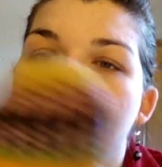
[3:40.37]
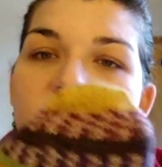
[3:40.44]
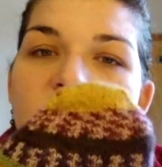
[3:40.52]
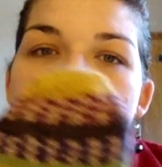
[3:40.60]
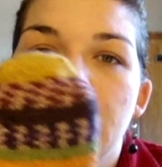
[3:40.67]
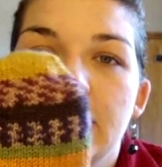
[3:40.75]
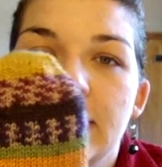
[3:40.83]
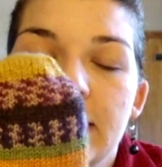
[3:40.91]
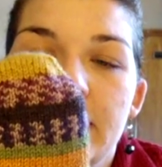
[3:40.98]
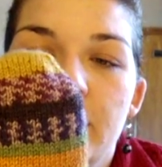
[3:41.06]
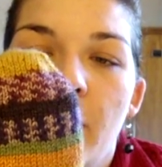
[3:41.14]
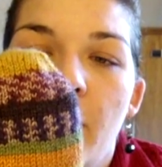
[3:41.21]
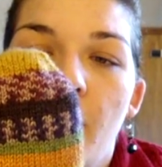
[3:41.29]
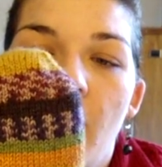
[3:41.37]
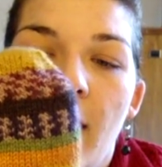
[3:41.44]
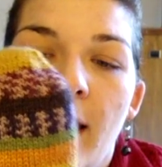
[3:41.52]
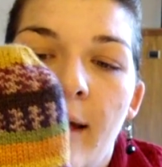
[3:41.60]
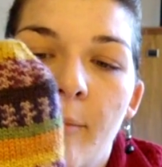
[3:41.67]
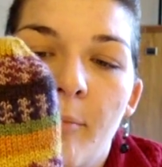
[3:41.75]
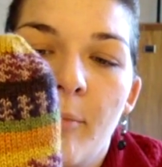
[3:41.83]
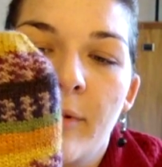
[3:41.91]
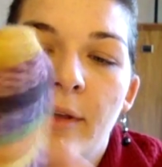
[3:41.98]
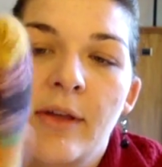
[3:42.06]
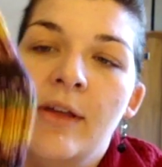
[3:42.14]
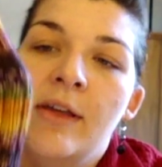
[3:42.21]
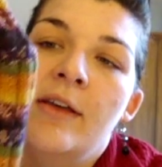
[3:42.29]
So you can see toe up.
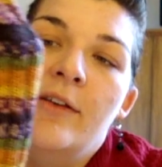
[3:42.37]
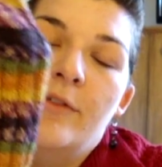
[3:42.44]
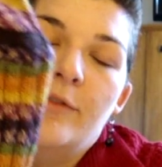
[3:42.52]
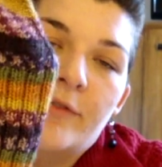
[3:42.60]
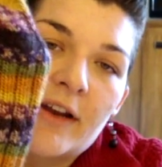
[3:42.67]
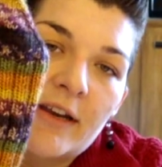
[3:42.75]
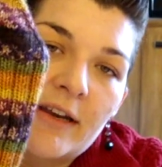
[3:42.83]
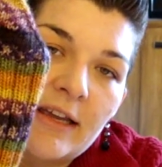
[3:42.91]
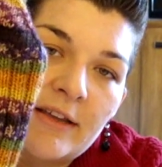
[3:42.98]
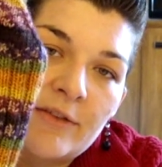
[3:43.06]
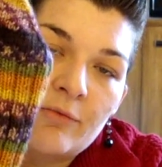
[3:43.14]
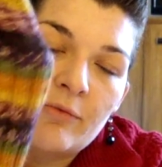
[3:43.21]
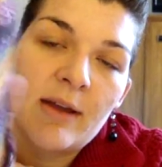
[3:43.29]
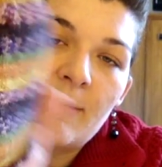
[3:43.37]
Front is